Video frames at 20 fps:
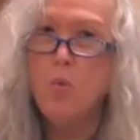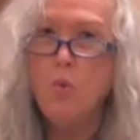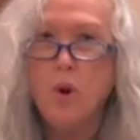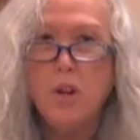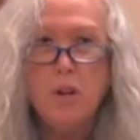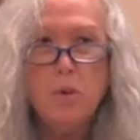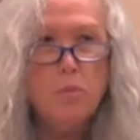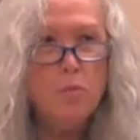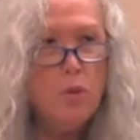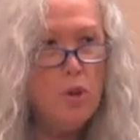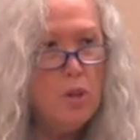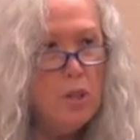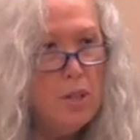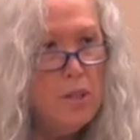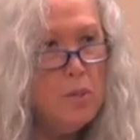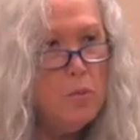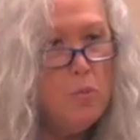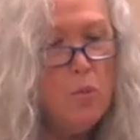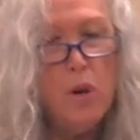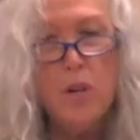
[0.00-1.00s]
one in
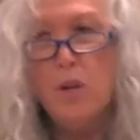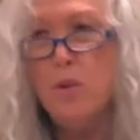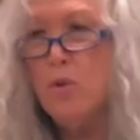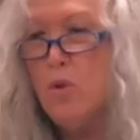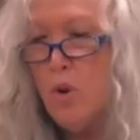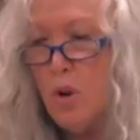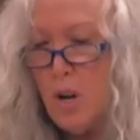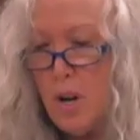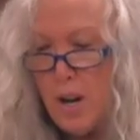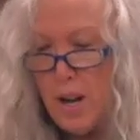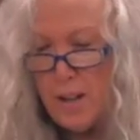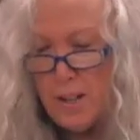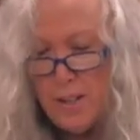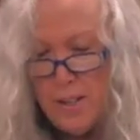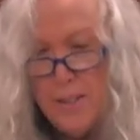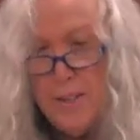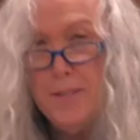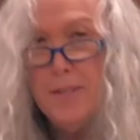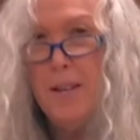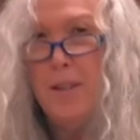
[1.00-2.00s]
Brooklyn, one in Long
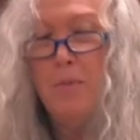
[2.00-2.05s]
Island,